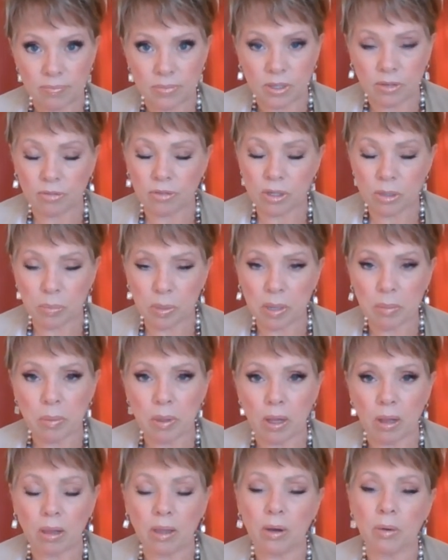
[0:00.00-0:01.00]
different
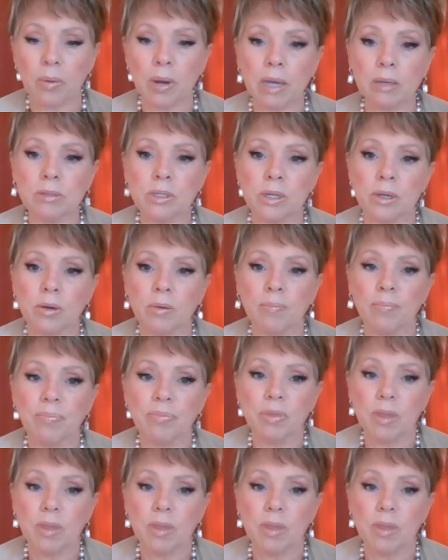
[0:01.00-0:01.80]
people around you.